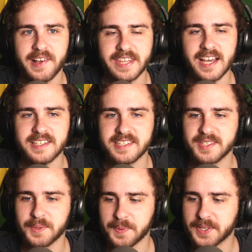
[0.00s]
that's
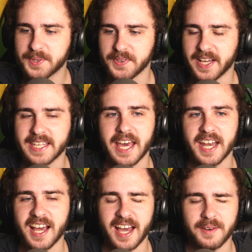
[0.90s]
super cool. Again,
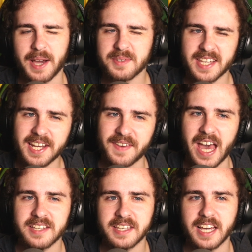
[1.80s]
I was kind of
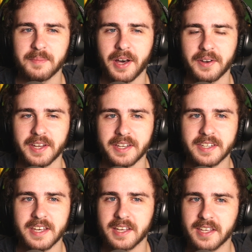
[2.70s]
asking about it.
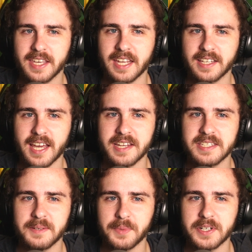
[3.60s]
Again, kind of
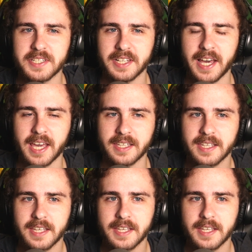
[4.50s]
similar to like,